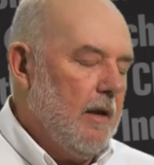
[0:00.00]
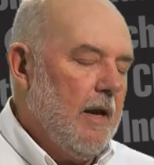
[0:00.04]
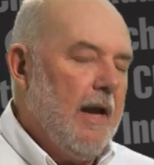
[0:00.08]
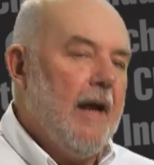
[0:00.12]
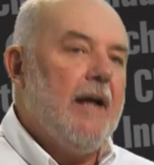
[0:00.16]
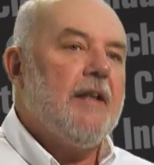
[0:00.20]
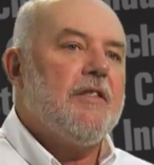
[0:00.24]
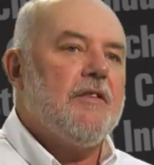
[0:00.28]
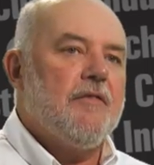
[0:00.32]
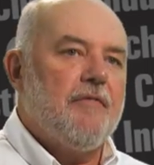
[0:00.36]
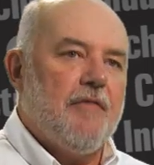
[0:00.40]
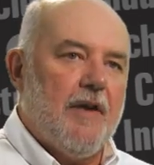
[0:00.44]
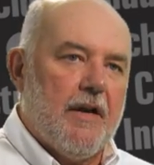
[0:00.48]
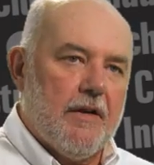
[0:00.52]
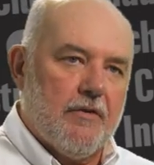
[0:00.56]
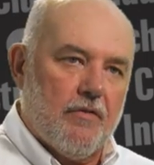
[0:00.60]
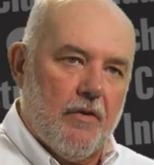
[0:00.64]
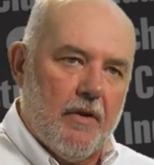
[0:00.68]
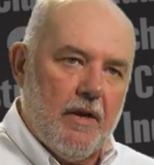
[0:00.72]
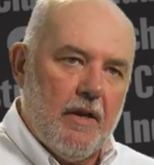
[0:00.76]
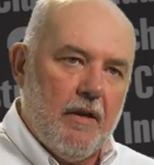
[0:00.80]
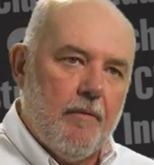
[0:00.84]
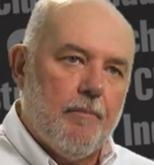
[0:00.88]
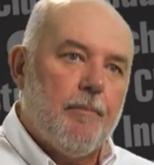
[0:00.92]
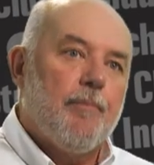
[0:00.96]
At the
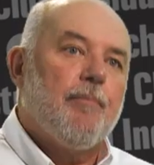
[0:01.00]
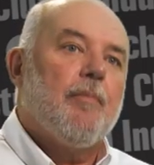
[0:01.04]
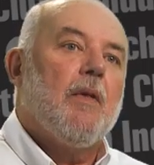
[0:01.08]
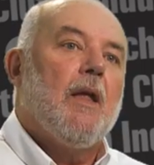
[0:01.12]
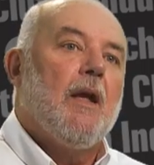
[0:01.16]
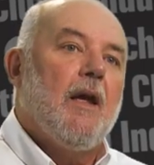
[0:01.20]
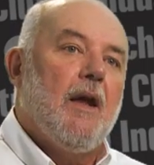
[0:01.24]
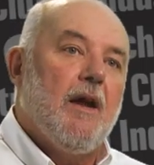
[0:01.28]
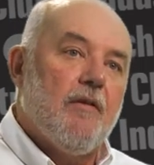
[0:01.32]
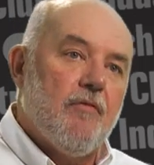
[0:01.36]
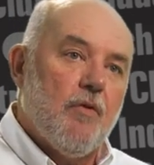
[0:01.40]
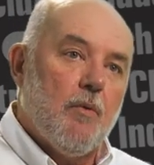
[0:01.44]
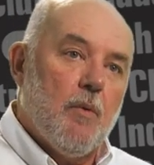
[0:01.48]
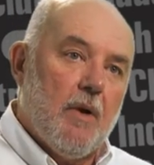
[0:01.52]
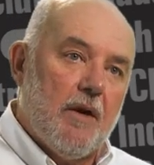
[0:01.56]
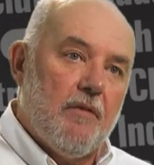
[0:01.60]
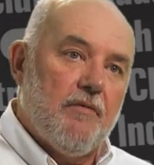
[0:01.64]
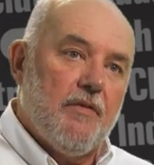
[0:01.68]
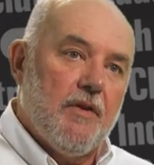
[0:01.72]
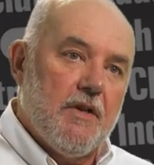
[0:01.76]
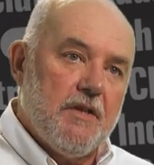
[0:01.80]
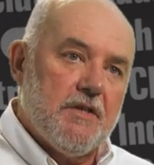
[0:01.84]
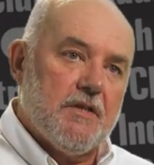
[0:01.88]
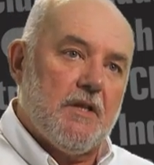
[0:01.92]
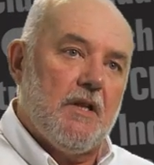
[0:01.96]
factory, every one of
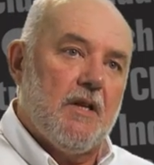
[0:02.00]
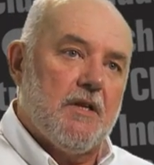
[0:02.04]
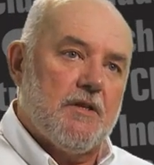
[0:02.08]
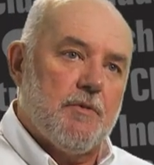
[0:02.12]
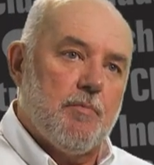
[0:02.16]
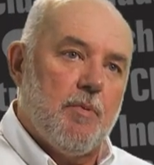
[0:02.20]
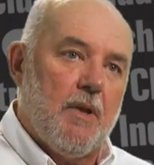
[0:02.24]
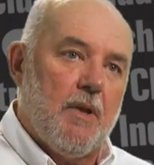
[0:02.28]
these clutch